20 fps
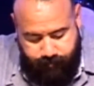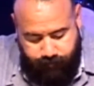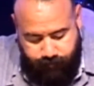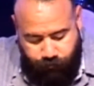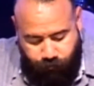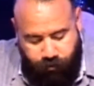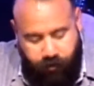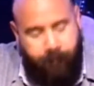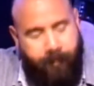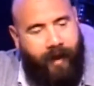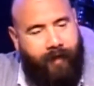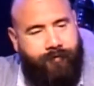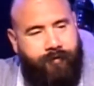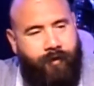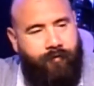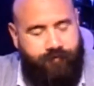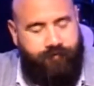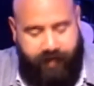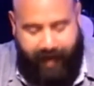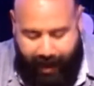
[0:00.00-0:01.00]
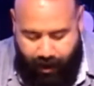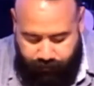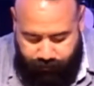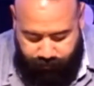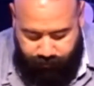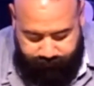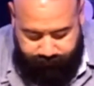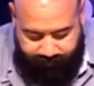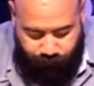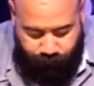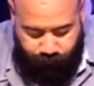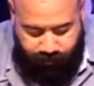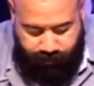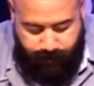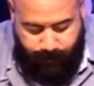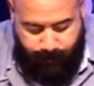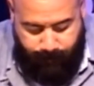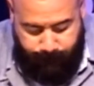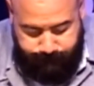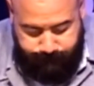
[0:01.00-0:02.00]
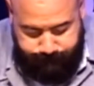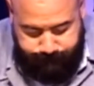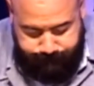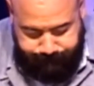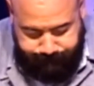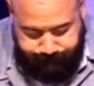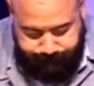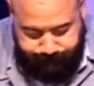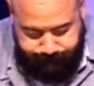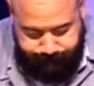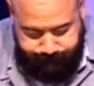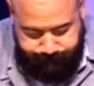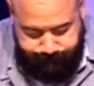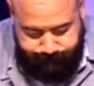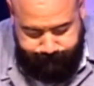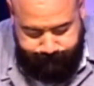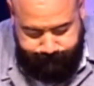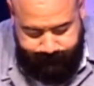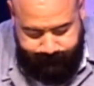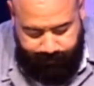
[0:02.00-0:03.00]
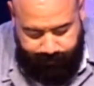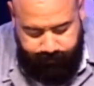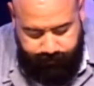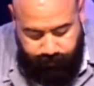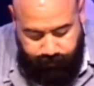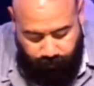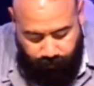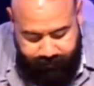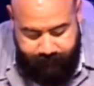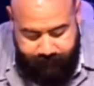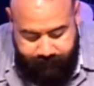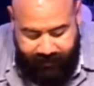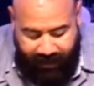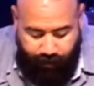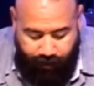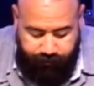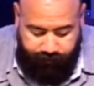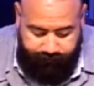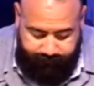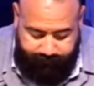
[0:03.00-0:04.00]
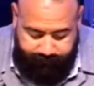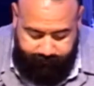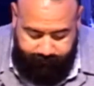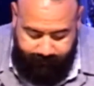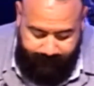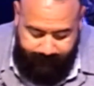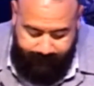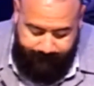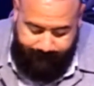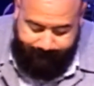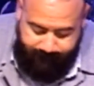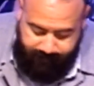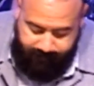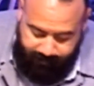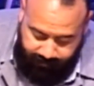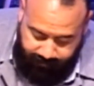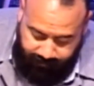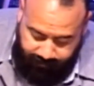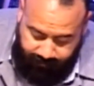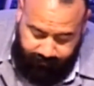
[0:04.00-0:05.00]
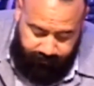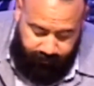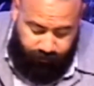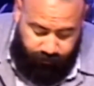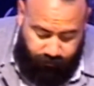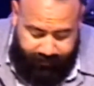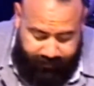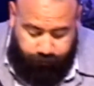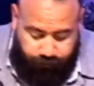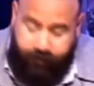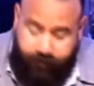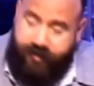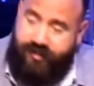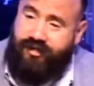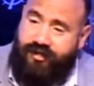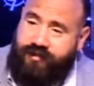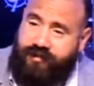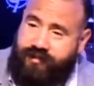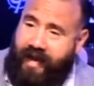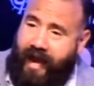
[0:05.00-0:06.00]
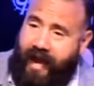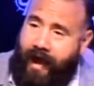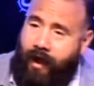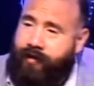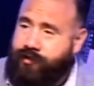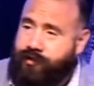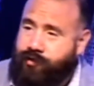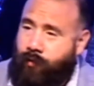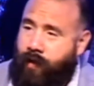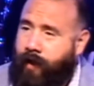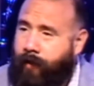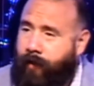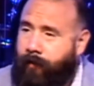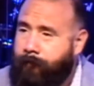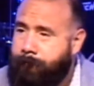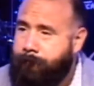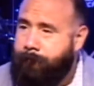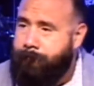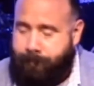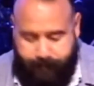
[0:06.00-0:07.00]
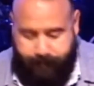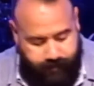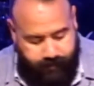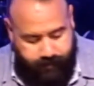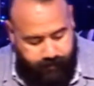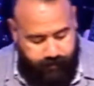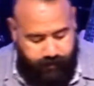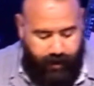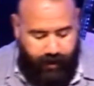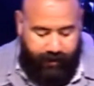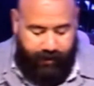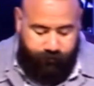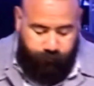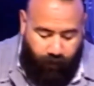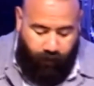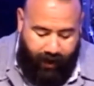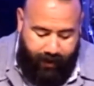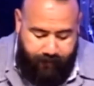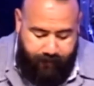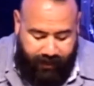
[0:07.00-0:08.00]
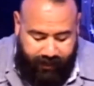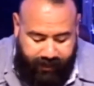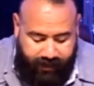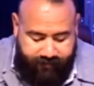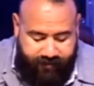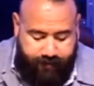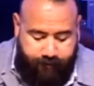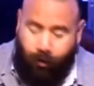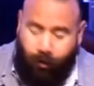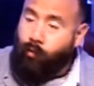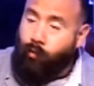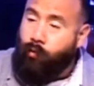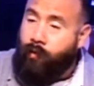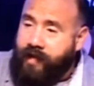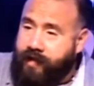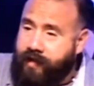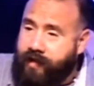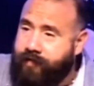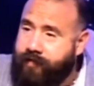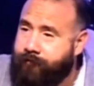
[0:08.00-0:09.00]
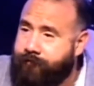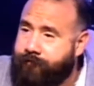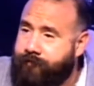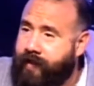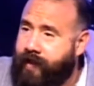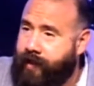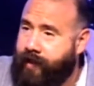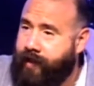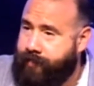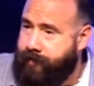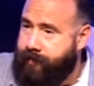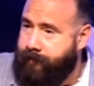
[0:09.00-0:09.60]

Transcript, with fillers: What about those doubters that we know? You know them doubters? You know that Christians doubt as well. That's why many of them are weak in their faith.